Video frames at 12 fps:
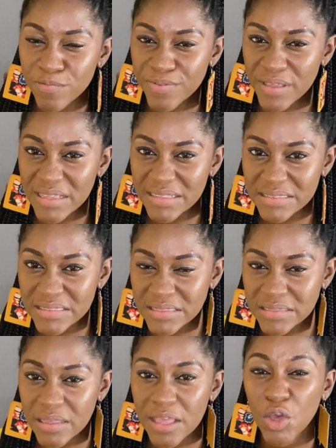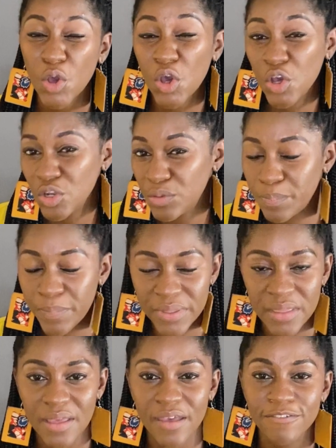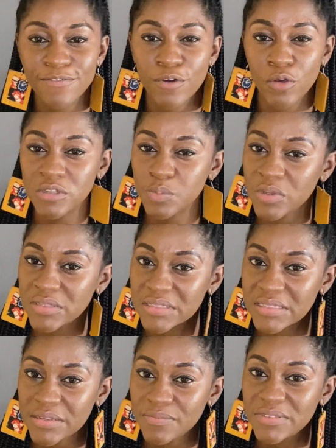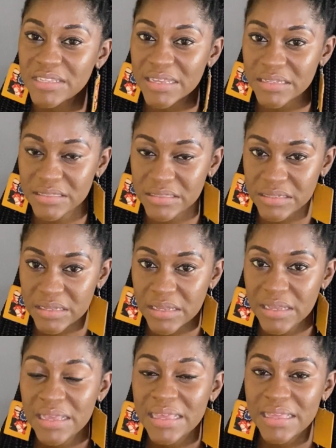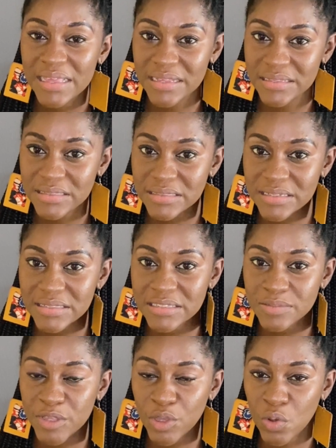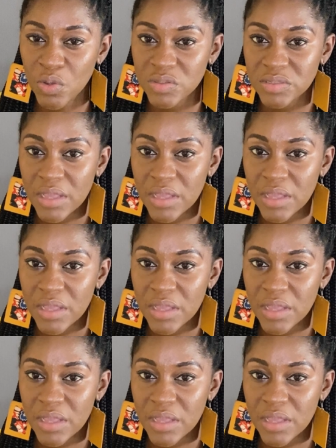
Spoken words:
faint, it could be a false positive test. Yes, this is because